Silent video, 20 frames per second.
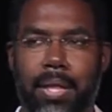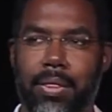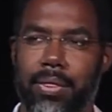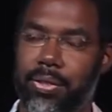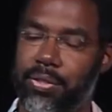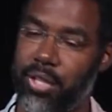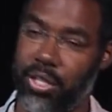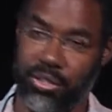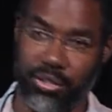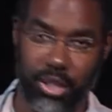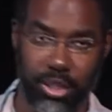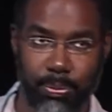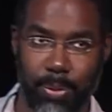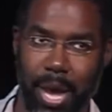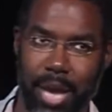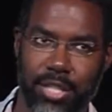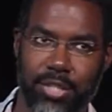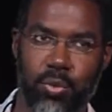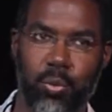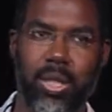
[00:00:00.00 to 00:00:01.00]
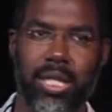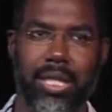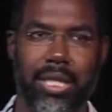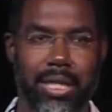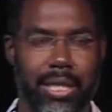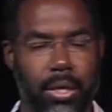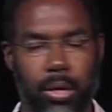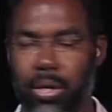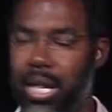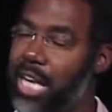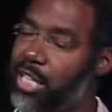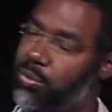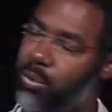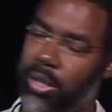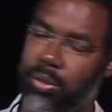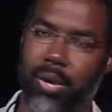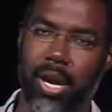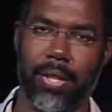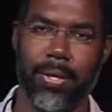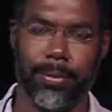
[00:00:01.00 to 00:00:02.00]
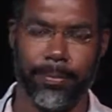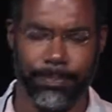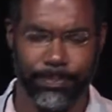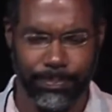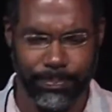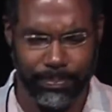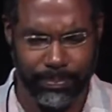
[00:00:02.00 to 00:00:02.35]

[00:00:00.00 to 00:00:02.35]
Just this past week, or last week rather,